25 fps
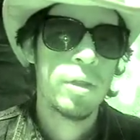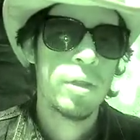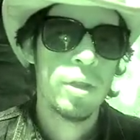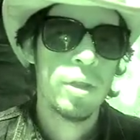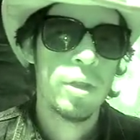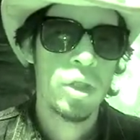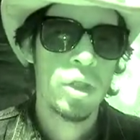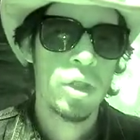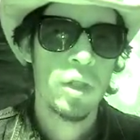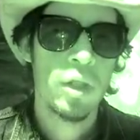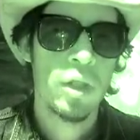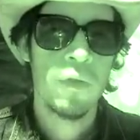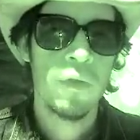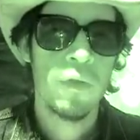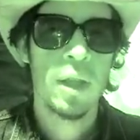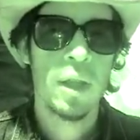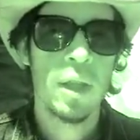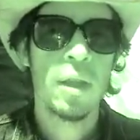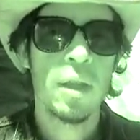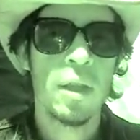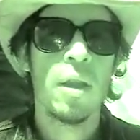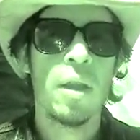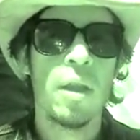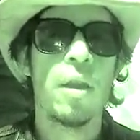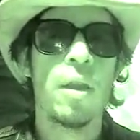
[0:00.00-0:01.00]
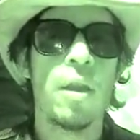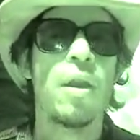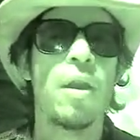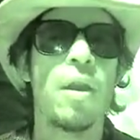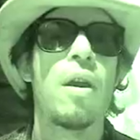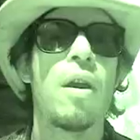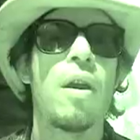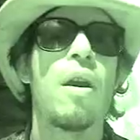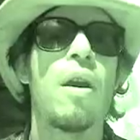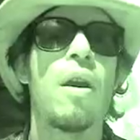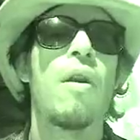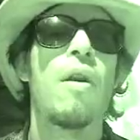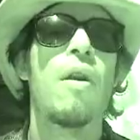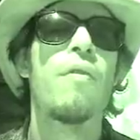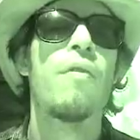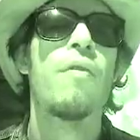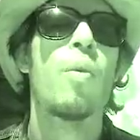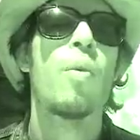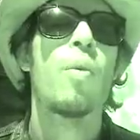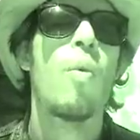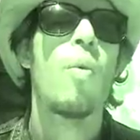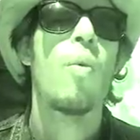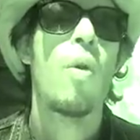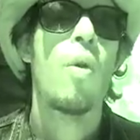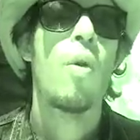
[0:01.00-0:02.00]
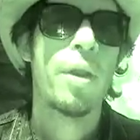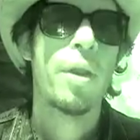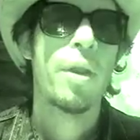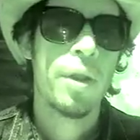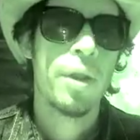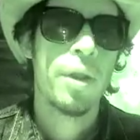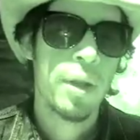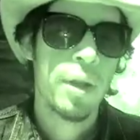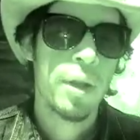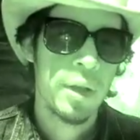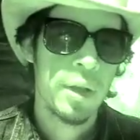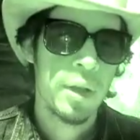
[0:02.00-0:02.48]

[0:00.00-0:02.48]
the shifting of the water